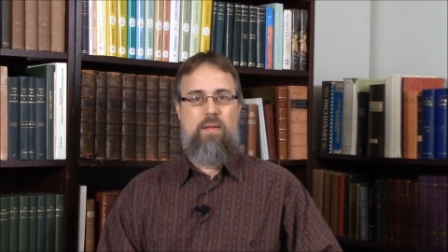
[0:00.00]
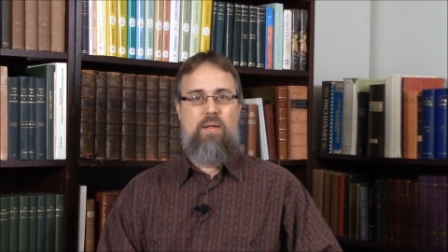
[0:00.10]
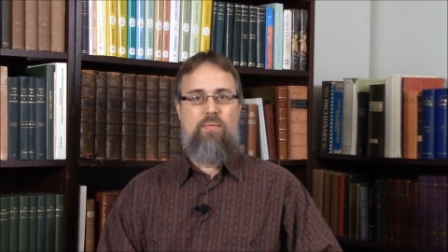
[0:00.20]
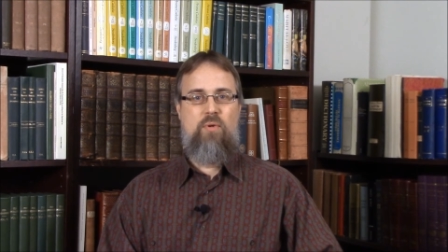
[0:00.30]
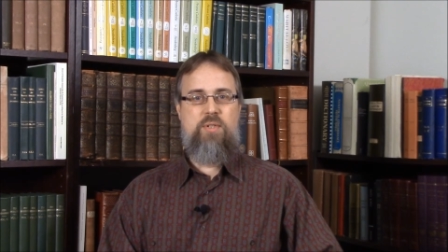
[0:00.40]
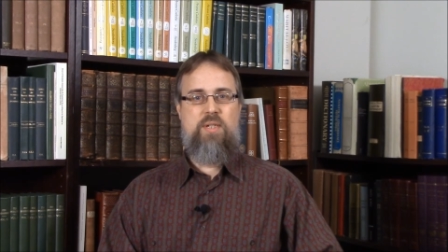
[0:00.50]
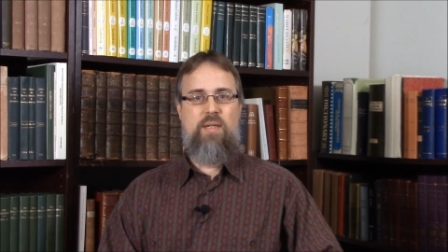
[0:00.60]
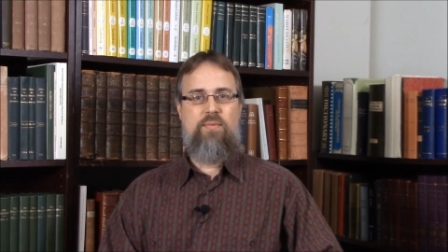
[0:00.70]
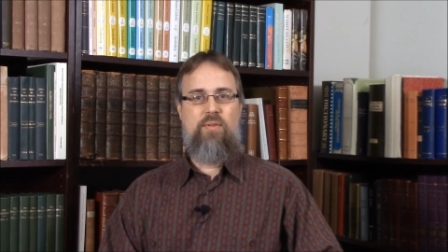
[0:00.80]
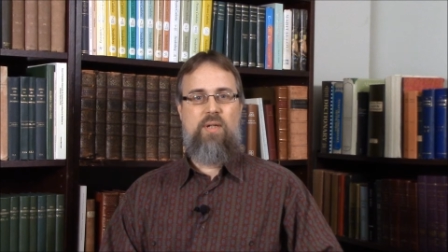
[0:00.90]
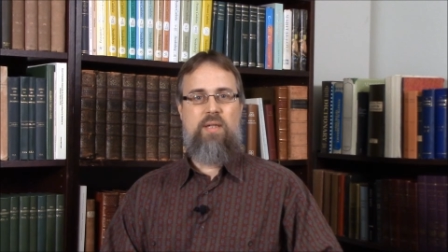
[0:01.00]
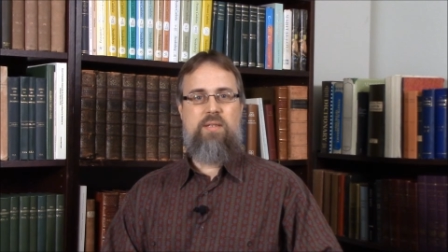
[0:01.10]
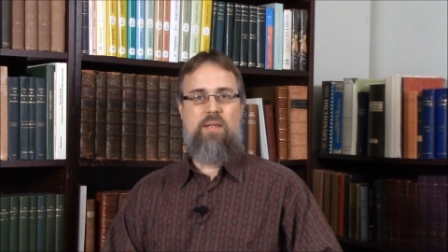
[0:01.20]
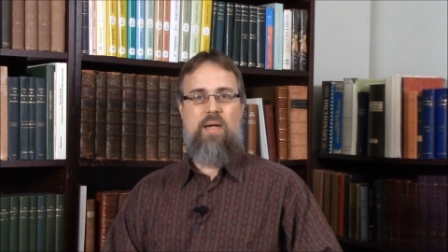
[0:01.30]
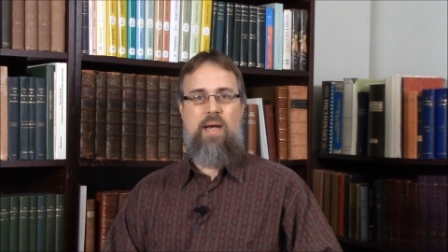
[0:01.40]
Fortunately for
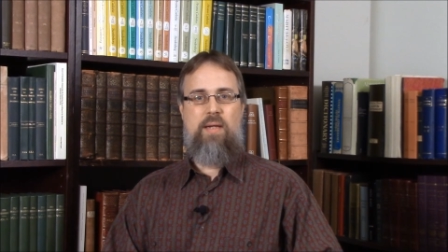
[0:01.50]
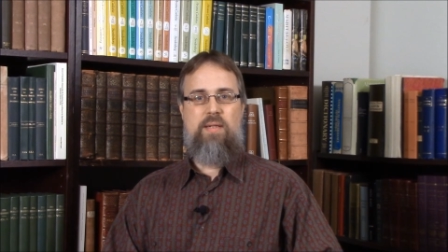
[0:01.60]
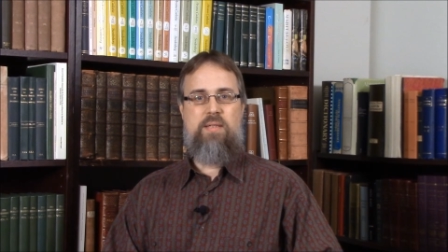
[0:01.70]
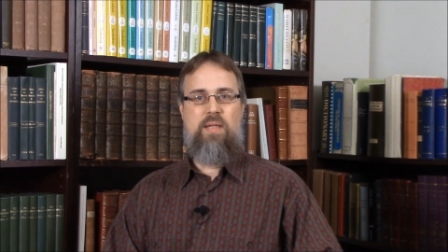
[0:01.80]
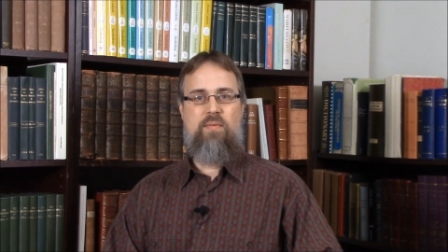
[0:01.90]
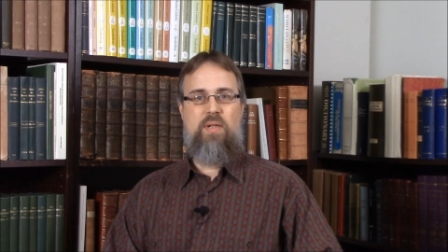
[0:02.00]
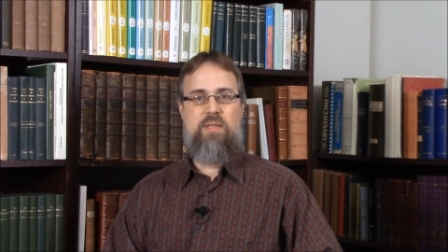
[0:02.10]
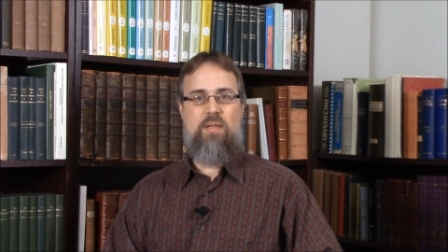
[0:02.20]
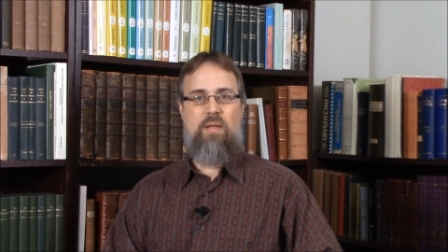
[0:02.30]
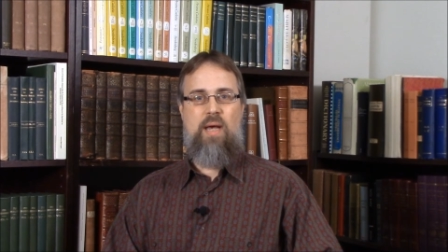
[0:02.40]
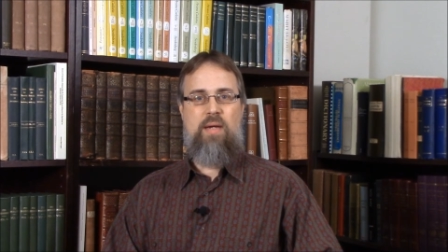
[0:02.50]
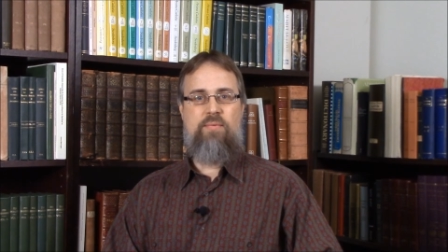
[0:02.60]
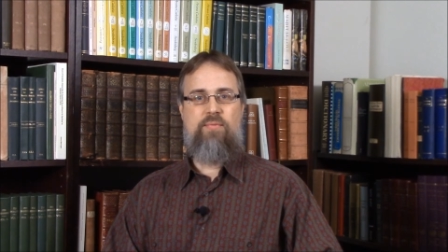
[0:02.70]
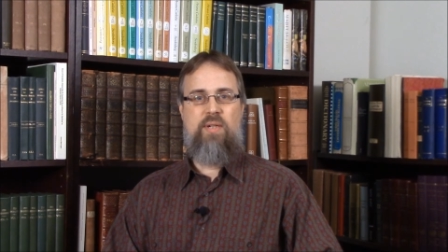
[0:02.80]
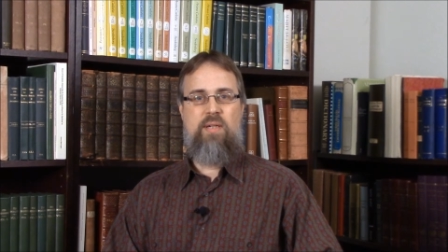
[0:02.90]
us, God has given us a lot
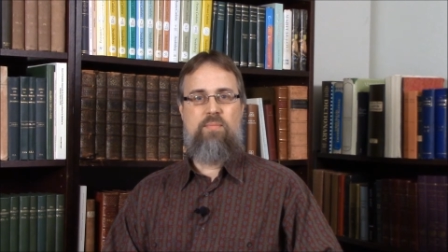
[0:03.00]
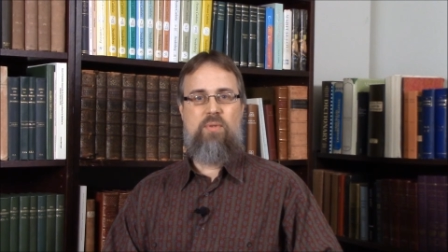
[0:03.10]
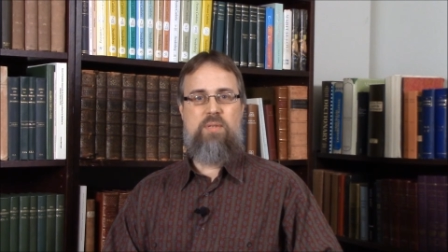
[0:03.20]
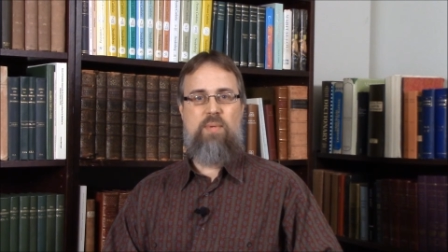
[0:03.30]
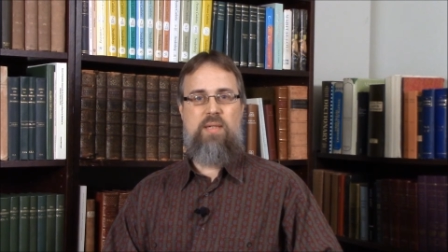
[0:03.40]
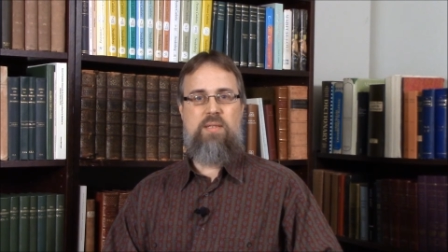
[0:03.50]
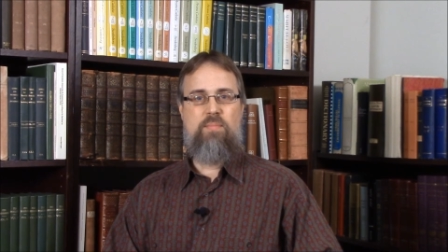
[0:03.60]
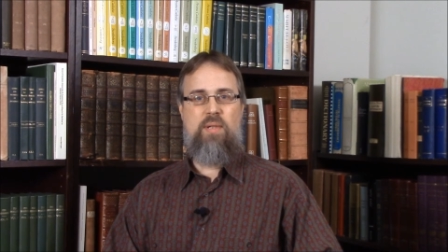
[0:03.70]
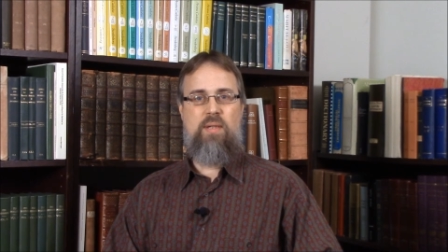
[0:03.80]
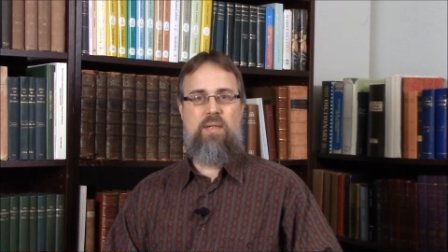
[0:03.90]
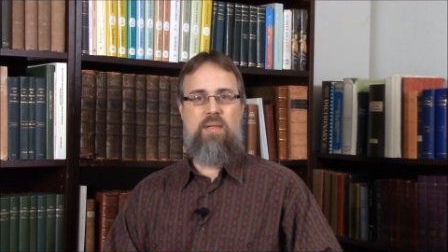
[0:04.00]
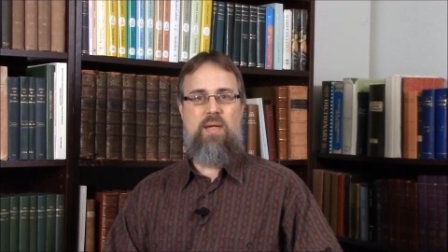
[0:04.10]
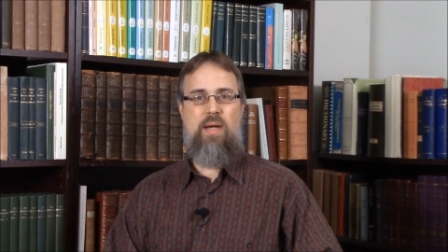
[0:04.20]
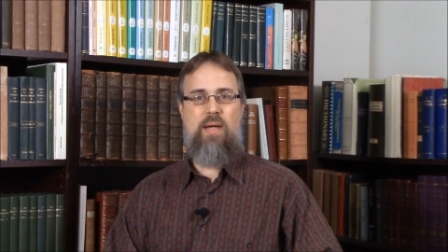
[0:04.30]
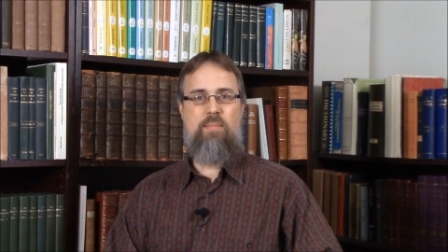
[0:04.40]
of freedom, responsibility, and
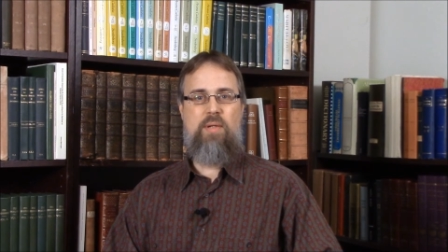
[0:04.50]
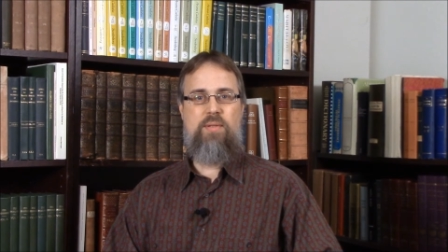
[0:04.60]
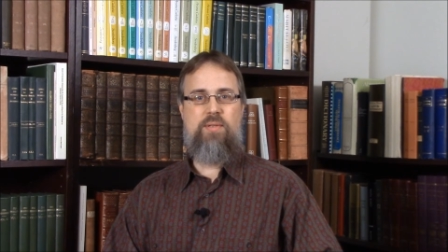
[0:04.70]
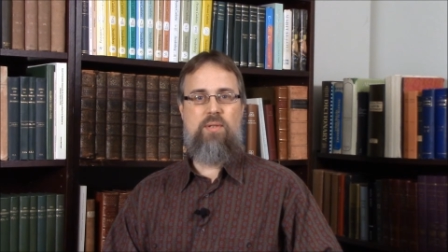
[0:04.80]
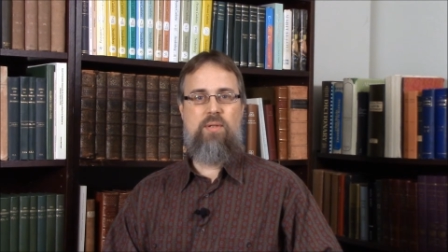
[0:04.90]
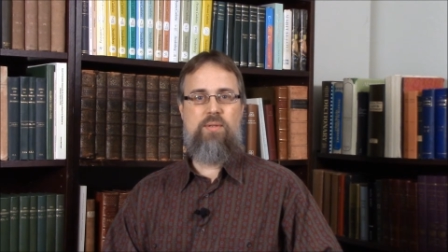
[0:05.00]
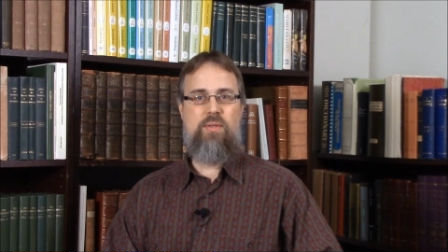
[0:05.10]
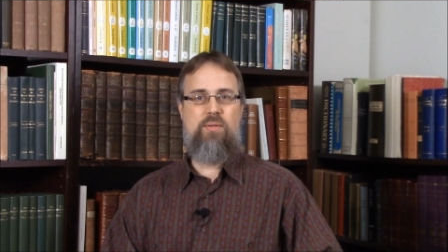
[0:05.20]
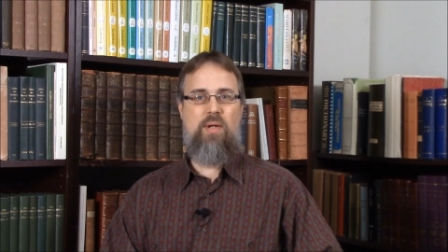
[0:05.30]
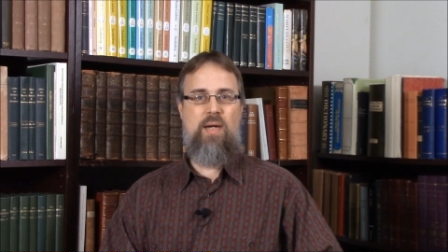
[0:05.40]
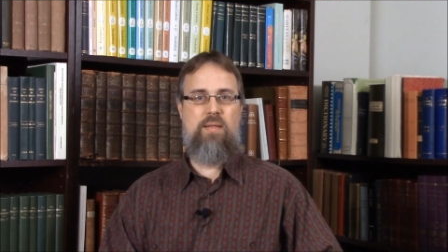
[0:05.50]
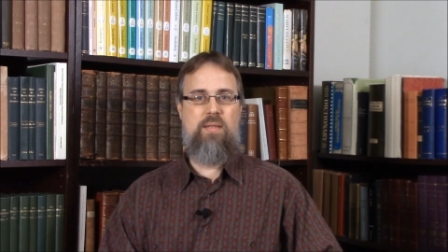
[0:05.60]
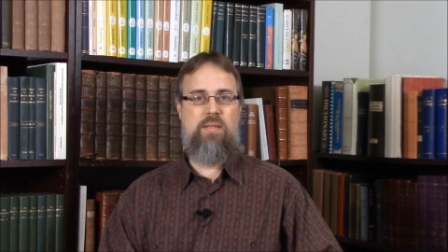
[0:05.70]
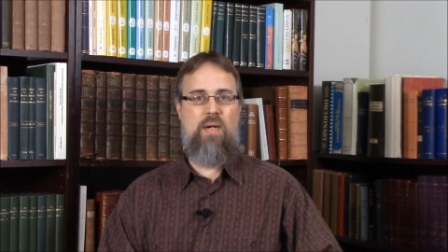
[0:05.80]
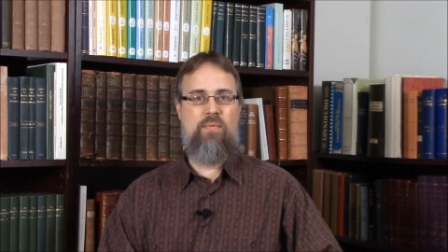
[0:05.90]
time on this earth to try
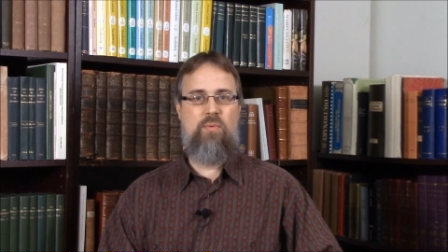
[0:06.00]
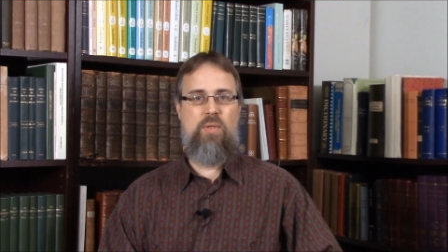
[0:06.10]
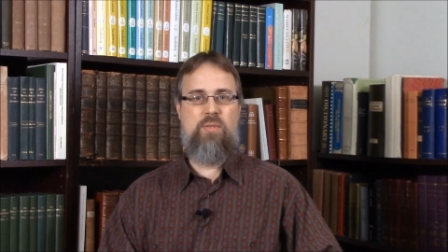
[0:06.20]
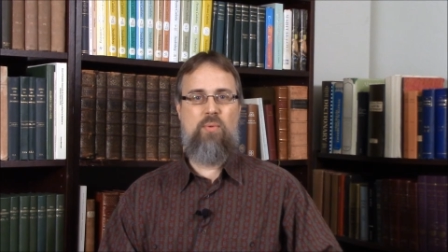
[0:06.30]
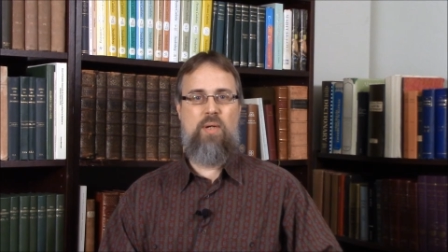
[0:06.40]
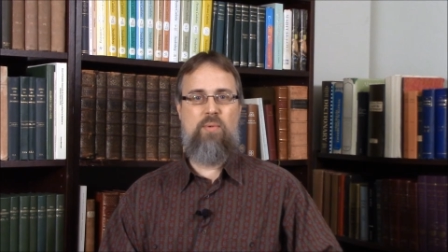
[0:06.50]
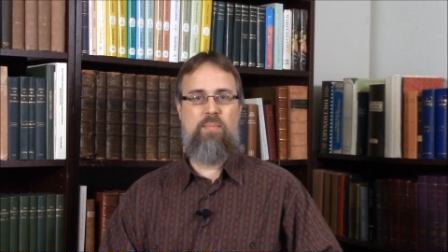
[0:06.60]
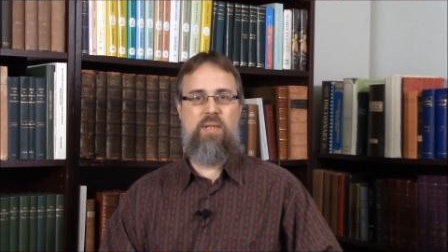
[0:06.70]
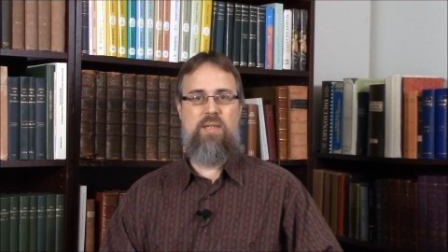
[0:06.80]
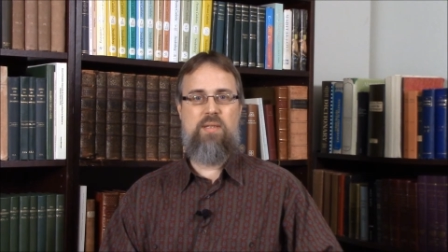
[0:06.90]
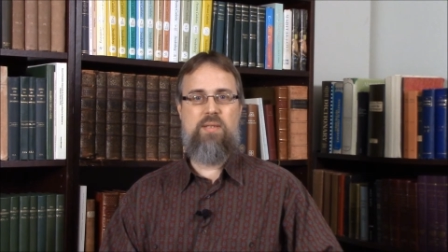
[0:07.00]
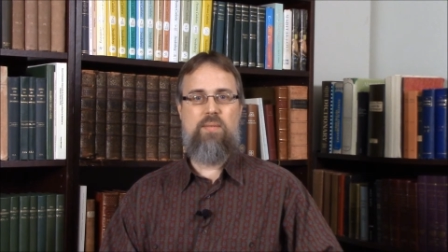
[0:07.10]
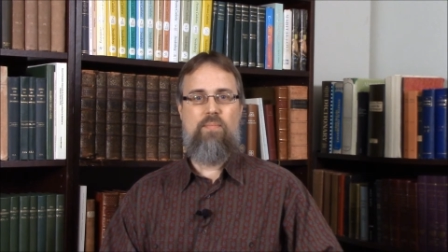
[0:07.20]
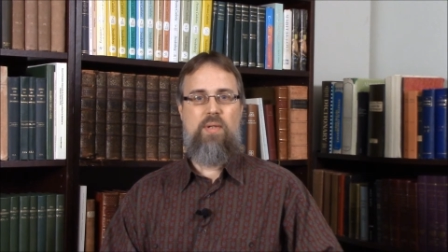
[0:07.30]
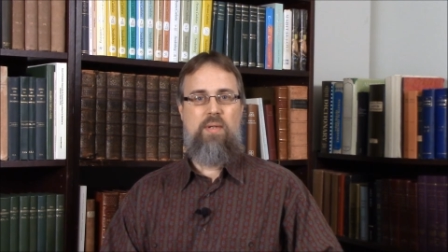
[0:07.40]
things every which way we please.